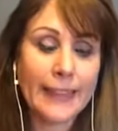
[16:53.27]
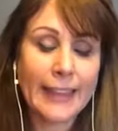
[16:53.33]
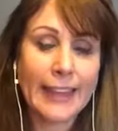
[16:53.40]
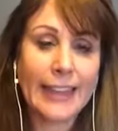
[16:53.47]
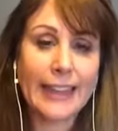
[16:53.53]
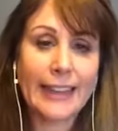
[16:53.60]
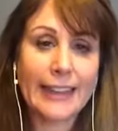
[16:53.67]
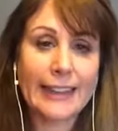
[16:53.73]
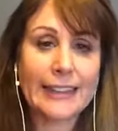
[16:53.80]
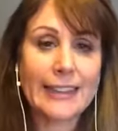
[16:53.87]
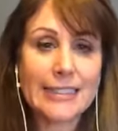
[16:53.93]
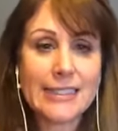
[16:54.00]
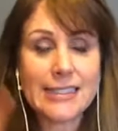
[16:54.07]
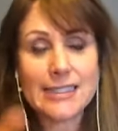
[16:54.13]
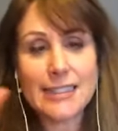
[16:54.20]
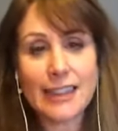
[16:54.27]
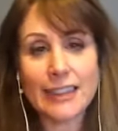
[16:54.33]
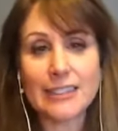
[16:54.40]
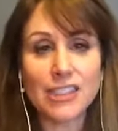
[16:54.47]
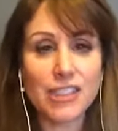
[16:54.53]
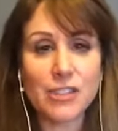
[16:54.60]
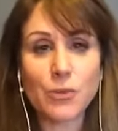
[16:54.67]
unless it's like
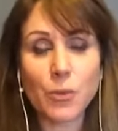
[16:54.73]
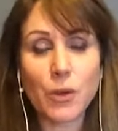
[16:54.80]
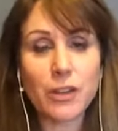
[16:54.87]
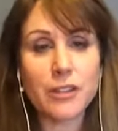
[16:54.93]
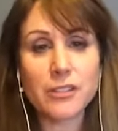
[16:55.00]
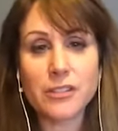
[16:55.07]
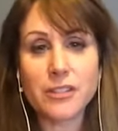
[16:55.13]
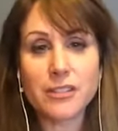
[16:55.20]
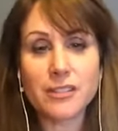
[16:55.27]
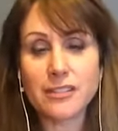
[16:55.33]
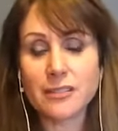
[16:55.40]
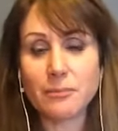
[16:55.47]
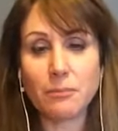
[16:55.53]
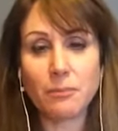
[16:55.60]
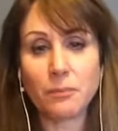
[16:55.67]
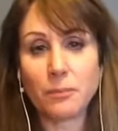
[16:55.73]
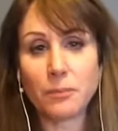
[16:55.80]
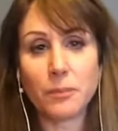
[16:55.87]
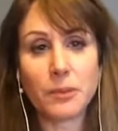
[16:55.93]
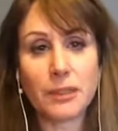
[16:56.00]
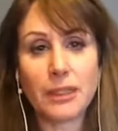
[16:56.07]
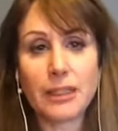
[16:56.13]
just one of those
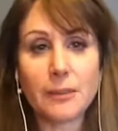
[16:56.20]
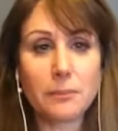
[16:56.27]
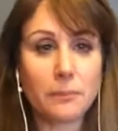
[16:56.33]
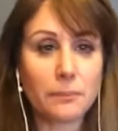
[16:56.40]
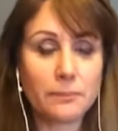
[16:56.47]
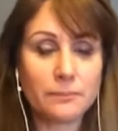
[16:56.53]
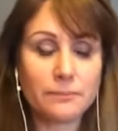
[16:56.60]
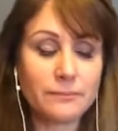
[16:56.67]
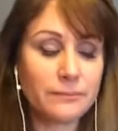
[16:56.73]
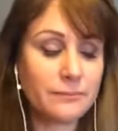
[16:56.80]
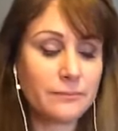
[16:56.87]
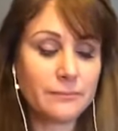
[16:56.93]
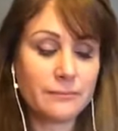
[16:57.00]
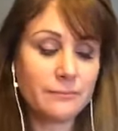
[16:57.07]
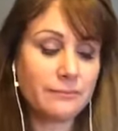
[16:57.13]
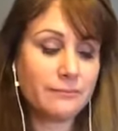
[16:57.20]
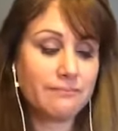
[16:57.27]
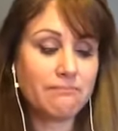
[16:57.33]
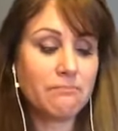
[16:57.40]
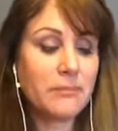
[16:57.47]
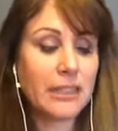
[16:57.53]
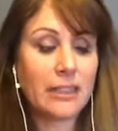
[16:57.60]
blip
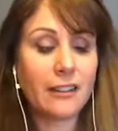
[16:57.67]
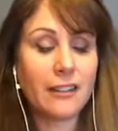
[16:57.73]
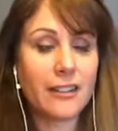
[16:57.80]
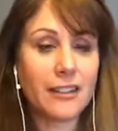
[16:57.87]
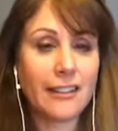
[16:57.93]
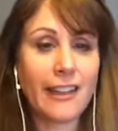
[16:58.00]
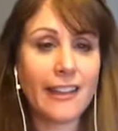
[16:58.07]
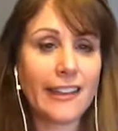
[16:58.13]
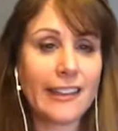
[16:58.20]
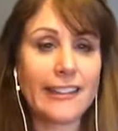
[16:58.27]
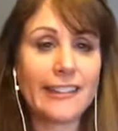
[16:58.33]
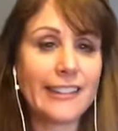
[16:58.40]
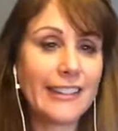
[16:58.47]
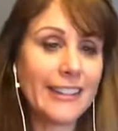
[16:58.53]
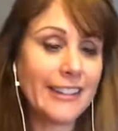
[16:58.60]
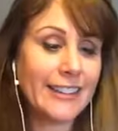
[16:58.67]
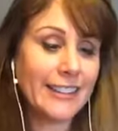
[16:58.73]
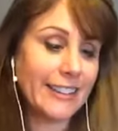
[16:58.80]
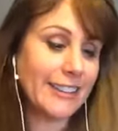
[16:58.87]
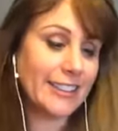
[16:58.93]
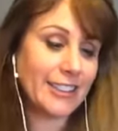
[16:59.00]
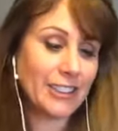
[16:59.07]
middle of the night
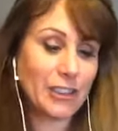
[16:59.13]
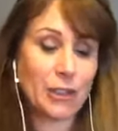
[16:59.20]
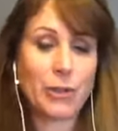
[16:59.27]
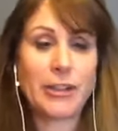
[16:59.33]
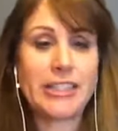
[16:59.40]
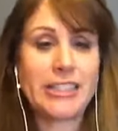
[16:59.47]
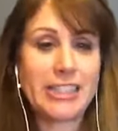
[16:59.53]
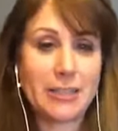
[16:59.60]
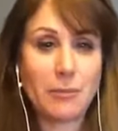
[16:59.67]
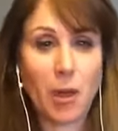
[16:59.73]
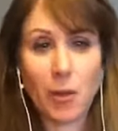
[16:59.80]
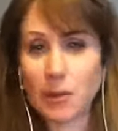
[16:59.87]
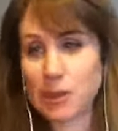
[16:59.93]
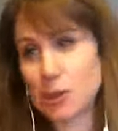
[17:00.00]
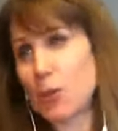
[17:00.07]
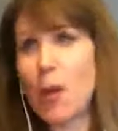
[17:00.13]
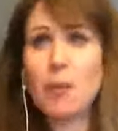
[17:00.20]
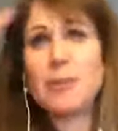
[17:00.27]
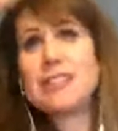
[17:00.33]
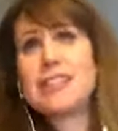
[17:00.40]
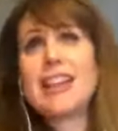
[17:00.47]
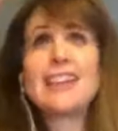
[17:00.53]
crazy moments. What
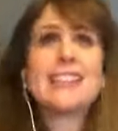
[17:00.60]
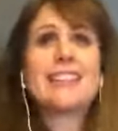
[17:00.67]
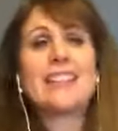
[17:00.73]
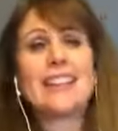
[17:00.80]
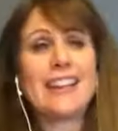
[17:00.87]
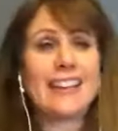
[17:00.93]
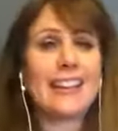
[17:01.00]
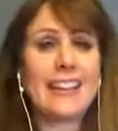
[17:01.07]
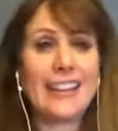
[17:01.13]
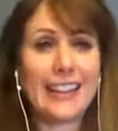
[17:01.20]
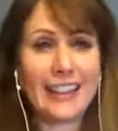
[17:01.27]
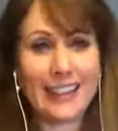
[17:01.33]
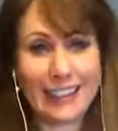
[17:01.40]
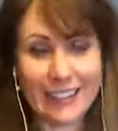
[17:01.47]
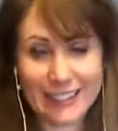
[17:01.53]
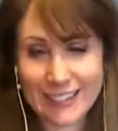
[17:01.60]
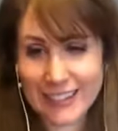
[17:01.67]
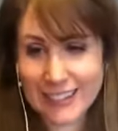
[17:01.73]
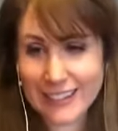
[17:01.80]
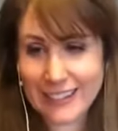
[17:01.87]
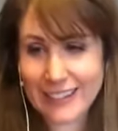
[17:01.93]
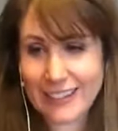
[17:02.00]
was I thinking?
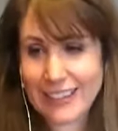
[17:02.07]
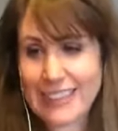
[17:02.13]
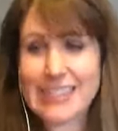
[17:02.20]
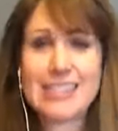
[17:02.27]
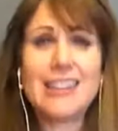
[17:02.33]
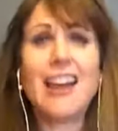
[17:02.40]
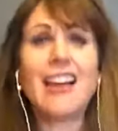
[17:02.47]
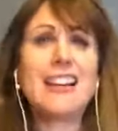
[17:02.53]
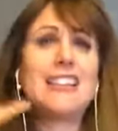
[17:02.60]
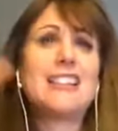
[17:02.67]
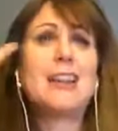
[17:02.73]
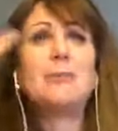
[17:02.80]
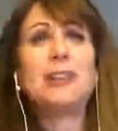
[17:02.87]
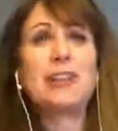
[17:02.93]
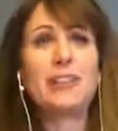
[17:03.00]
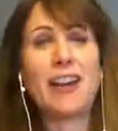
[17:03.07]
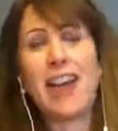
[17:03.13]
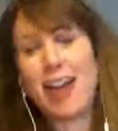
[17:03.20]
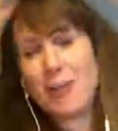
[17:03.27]
He's not a Democrat. What